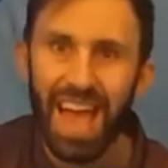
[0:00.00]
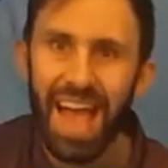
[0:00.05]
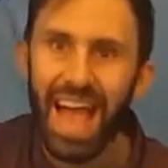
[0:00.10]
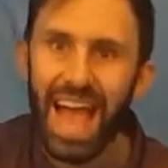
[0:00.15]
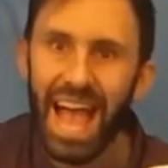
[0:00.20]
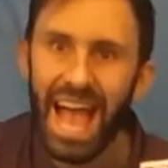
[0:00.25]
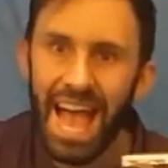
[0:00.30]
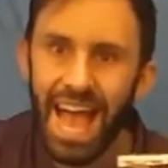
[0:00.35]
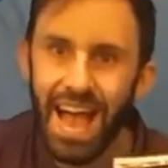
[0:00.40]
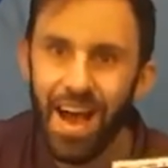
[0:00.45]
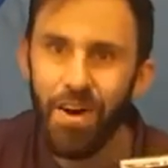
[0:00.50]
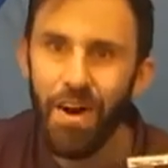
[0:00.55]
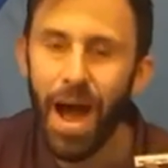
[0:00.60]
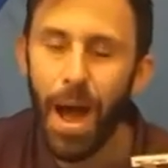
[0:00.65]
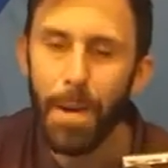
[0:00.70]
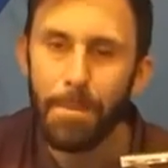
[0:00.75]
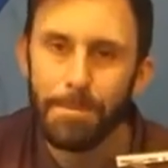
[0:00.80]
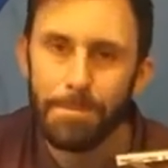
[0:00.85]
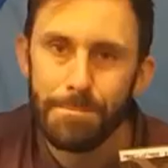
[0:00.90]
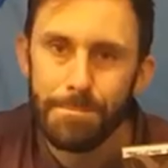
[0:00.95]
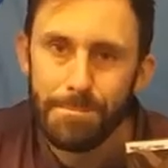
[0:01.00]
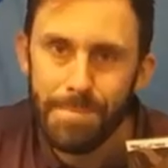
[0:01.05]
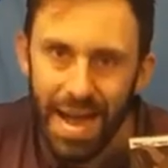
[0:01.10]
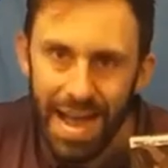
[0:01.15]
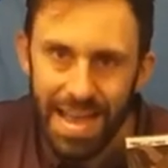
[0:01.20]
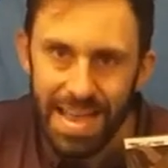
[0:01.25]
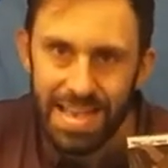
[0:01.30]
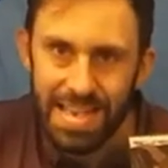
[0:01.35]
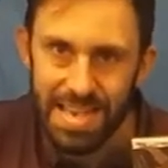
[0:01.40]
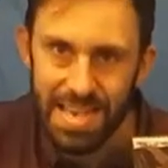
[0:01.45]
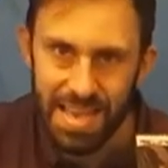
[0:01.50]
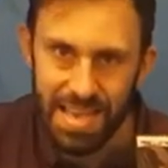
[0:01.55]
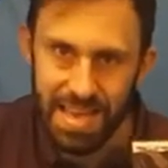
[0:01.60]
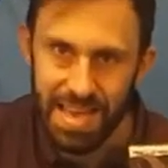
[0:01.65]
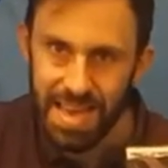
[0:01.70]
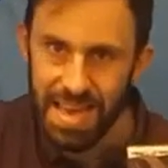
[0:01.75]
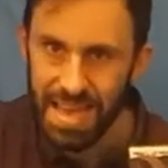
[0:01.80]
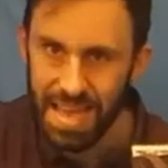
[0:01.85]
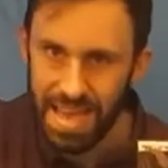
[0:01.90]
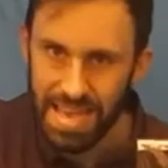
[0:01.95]
how amazing
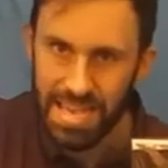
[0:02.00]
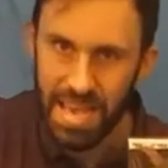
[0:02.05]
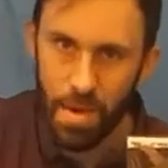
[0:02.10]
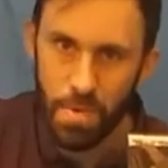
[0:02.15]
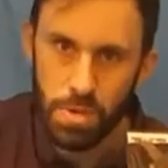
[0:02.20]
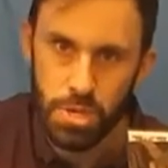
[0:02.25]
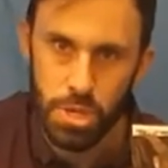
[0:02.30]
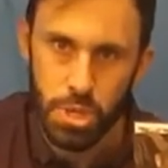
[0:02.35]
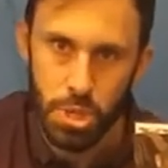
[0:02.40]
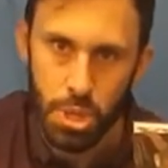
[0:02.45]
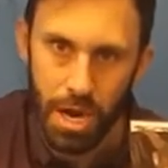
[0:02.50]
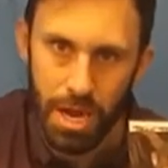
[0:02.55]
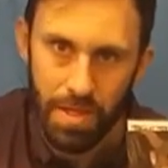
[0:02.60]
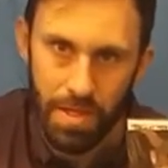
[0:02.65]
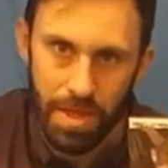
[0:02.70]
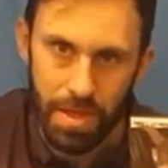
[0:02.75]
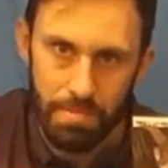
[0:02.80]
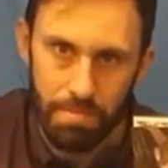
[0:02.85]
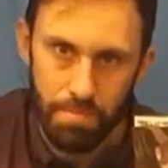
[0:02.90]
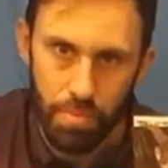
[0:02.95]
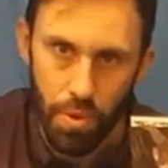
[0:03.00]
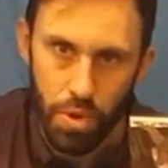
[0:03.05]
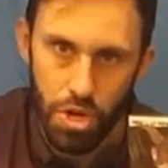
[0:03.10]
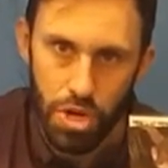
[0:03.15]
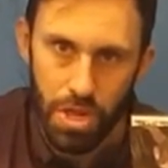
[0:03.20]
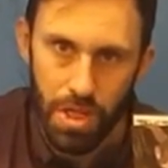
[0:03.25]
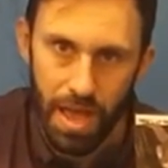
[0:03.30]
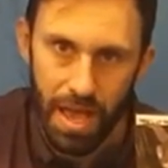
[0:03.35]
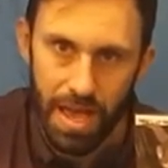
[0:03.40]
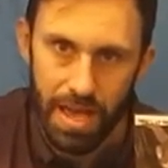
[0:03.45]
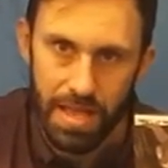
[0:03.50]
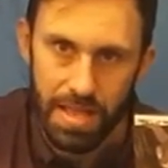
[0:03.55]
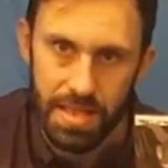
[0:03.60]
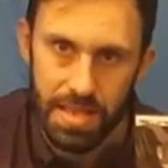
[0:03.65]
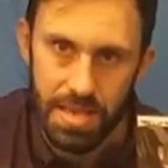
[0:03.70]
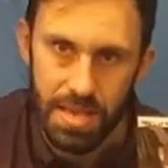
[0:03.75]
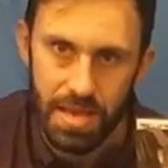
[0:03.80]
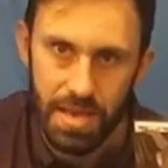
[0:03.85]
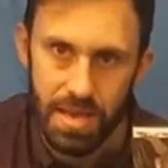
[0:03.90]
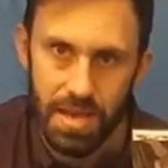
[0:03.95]
is our Australian bushland?
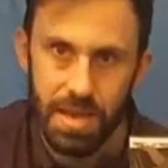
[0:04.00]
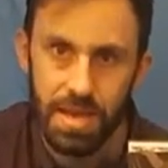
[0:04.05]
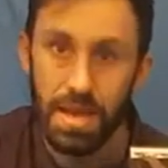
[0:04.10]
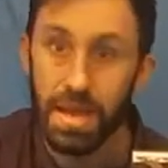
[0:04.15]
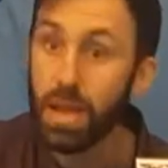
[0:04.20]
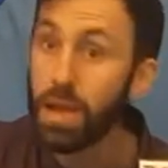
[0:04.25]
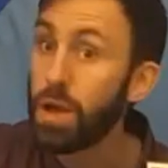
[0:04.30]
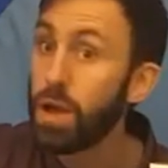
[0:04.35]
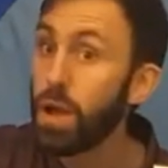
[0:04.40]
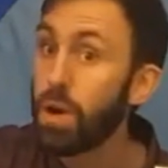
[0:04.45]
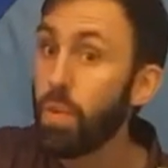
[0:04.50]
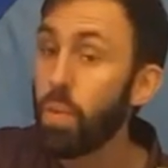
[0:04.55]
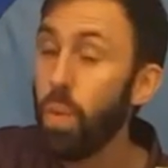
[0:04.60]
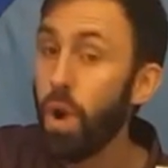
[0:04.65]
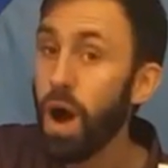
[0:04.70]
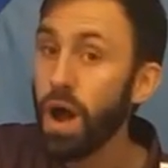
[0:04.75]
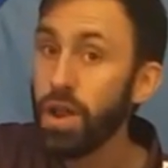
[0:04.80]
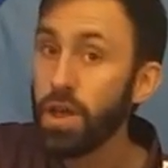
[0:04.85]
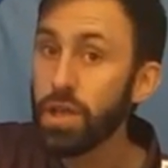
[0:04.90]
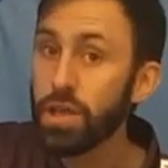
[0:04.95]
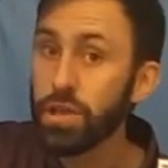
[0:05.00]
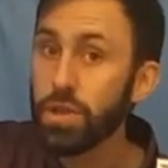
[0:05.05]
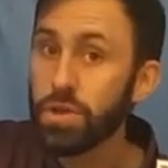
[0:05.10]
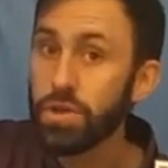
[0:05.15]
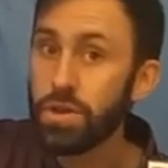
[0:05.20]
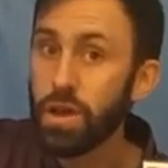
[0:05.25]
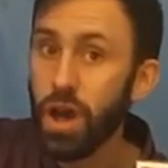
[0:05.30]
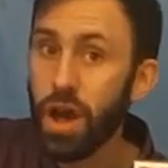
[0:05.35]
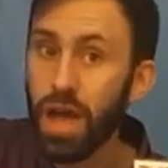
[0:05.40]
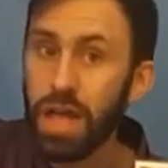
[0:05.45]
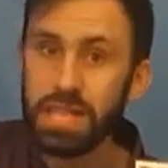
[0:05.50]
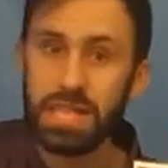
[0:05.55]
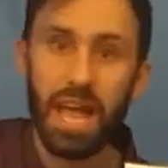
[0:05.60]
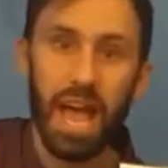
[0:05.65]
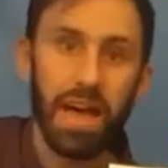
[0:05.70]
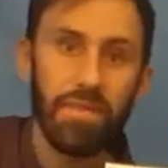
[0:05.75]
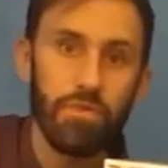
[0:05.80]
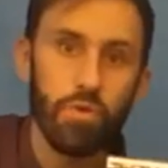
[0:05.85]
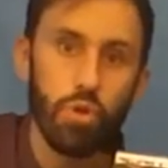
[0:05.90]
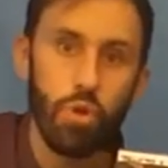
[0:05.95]
Why don't you guys
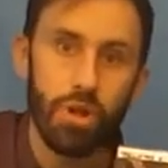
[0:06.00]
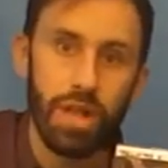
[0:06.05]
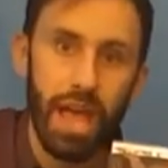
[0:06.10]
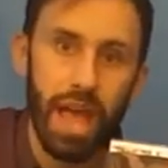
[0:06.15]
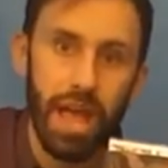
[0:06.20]
have a look